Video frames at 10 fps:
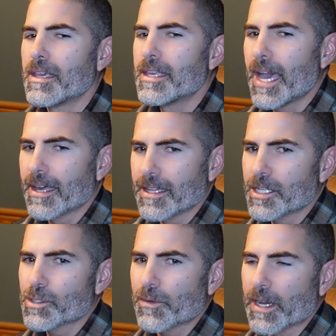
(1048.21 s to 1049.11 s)
Yeah, that
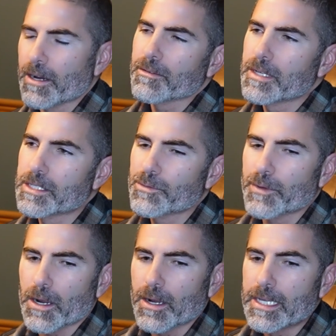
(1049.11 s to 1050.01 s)
is fair. It's
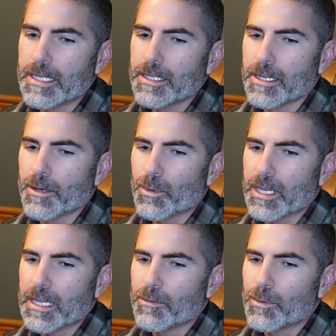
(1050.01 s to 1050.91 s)
fair.
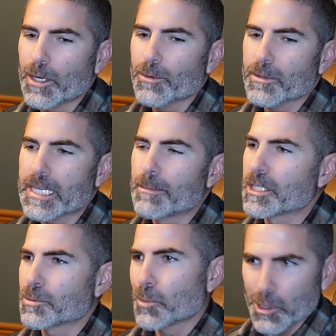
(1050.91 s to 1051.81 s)
We don't get
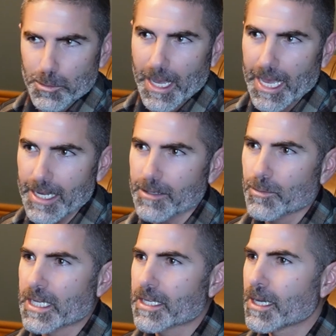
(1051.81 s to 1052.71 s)
much pushback
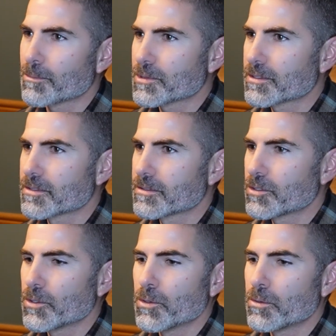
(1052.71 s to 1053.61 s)
when it comes
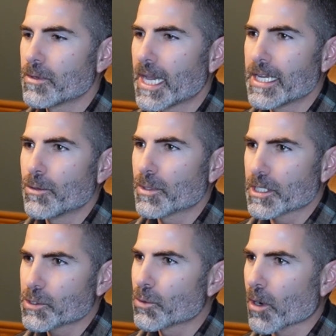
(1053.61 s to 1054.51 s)
to, hey, do you want
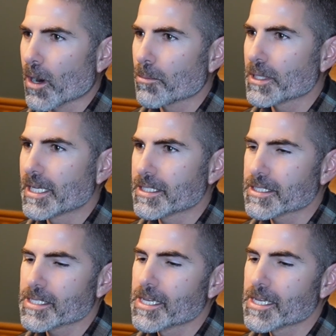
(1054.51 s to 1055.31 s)
to tour our place?